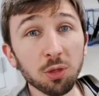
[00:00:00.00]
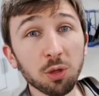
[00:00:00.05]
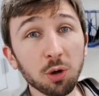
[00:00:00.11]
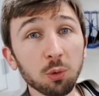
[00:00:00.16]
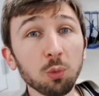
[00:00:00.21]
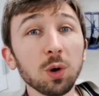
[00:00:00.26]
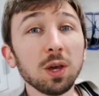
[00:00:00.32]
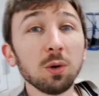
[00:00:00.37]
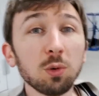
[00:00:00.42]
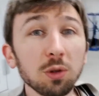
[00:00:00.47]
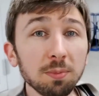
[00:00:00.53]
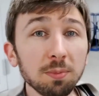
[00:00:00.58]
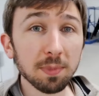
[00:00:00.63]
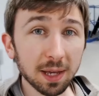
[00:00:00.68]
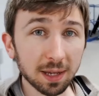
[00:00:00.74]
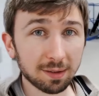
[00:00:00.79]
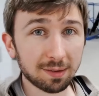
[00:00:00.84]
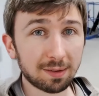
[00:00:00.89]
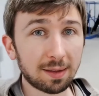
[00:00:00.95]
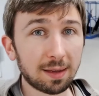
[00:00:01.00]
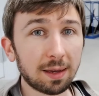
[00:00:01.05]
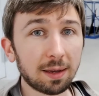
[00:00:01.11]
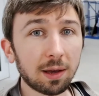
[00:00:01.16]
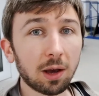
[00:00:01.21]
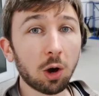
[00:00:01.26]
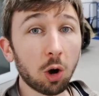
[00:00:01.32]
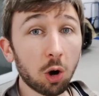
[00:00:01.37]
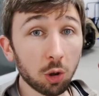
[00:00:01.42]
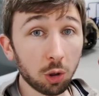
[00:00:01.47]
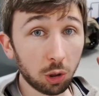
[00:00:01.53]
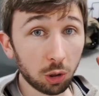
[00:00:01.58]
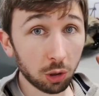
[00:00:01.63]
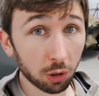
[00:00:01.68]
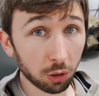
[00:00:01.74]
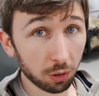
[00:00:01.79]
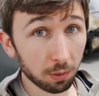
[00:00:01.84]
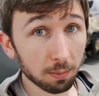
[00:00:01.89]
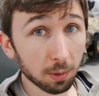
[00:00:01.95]
that we mix it
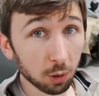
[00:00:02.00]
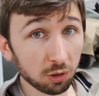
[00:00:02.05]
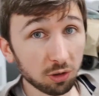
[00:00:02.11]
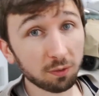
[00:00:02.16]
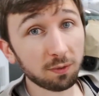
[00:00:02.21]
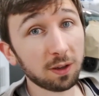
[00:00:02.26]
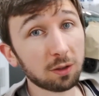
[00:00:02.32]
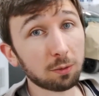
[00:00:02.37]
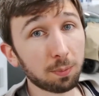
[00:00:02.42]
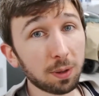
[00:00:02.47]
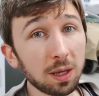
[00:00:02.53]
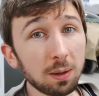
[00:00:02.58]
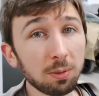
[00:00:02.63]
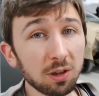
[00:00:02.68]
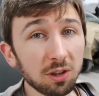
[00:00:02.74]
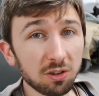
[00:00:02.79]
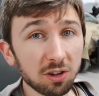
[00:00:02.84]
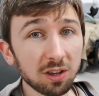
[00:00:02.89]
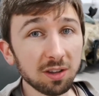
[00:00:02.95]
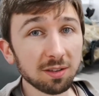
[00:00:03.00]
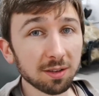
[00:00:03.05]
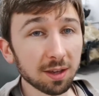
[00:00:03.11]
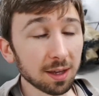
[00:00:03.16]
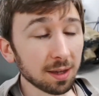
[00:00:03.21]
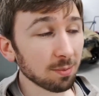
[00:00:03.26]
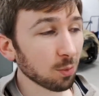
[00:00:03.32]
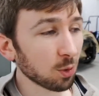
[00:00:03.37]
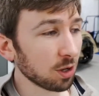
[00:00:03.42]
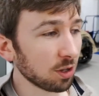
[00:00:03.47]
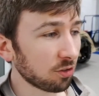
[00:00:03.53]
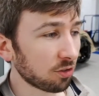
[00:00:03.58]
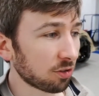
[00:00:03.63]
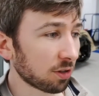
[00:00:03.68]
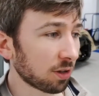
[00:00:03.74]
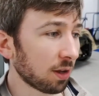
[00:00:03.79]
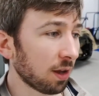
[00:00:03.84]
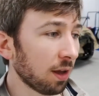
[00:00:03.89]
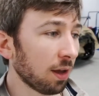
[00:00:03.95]
on the Motofix PPG scheme,
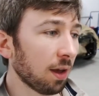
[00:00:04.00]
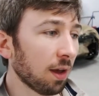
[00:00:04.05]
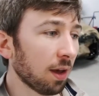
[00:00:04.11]
which